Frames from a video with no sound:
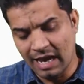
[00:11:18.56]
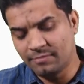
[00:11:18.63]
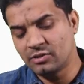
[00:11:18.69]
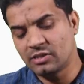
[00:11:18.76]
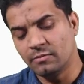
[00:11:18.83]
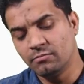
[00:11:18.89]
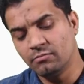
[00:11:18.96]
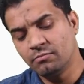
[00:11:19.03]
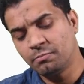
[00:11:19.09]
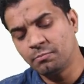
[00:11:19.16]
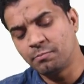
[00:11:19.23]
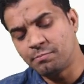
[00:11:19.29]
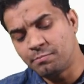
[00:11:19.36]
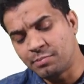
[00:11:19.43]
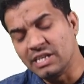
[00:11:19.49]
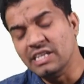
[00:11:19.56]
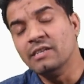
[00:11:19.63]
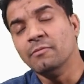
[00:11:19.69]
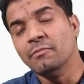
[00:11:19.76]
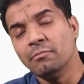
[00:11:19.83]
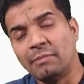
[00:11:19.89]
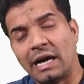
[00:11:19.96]
have some
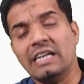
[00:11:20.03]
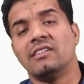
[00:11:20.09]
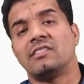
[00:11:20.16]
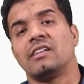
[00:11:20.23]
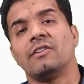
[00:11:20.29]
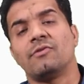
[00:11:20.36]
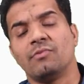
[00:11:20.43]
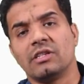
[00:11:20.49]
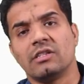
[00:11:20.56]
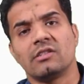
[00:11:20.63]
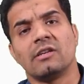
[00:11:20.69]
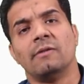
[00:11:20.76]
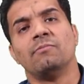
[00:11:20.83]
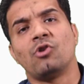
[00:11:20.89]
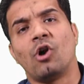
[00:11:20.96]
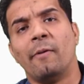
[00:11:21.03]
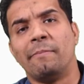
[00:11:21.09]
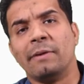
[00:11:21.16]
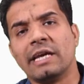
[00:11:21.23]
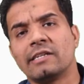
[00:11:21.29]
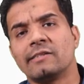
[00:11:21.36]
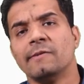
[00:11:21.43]
pre-mindset with the some
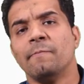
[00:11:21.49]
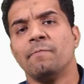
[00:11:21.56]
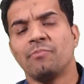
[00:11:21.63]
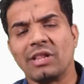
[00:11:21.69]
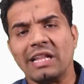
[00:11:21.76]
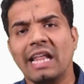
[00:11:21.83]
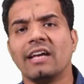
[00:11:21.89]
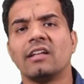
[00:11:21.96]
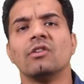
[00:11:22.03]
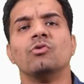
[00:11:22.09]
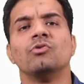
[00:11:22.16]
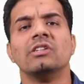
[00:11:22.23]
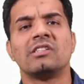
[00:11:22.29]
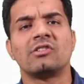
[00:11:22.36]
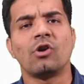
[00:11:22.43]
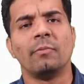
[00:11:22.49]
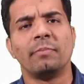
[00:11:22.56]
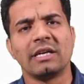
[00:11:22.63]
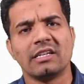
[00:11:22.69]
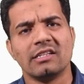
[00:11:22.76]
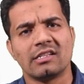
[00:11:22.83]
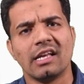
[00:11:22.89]
topics, like no, this
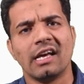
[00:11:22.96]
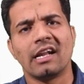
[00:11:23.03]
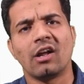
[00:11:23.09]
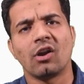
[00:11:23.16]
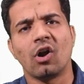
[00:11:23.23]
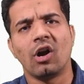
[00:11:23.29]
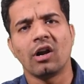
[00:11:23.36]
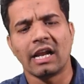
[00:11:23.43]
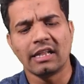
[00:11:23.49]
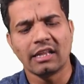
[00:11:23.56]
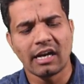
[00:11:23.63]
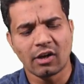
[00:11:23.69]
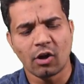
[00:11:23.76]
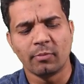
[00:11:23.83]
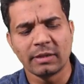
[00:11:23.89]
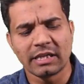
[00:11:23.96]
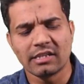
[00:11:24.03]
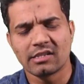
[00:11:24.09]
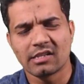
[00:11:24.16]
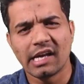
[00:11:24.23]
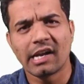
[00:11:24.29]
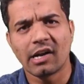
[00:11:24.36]
topic is there or not and that
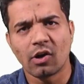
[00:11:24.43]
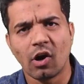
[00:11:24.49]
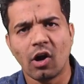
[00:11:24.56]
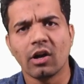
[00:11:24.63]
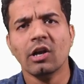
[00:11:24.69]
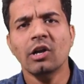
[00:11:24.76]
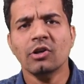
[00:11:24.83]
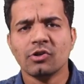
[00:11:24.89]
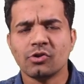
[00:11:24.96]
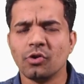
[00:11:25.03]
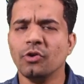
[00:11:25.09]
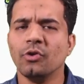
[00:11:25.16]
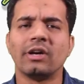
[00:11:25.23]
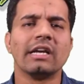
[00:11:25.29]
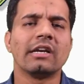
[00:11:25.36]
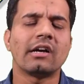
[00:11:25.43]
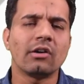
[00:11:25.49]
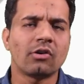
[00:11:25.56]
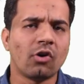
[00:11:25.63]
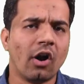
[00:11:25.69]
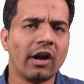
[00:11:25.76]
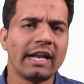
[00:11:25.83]
topic is there or not, so you can
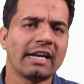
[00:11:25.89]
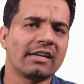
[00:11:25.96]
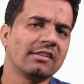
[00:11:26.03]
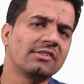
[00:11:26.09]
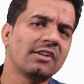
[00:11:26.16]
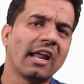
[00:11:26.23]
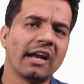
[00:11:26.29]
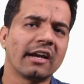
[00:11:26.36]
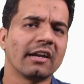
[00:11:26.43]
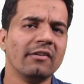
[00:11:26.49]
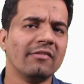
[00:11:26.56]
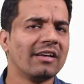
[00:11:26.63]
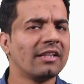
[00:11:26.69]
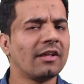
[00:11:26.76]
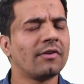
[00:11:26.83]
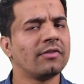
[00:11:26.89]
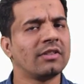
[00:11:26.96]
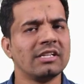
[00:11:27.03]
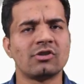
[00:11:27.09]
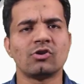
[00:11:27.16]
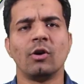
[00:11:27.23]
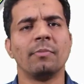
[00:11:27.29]
contact us directly whether
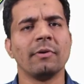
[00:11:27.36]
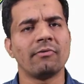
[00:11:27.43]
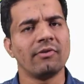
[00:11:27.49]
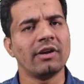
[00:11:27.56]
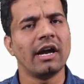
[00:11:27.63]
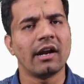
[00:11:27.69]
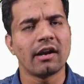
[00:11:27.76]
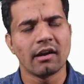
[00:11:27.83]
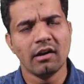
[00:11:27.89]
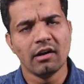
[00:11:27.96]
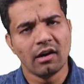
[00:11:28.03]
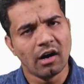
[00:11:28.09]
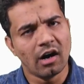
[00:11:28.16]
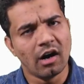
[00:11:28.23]
this topic we are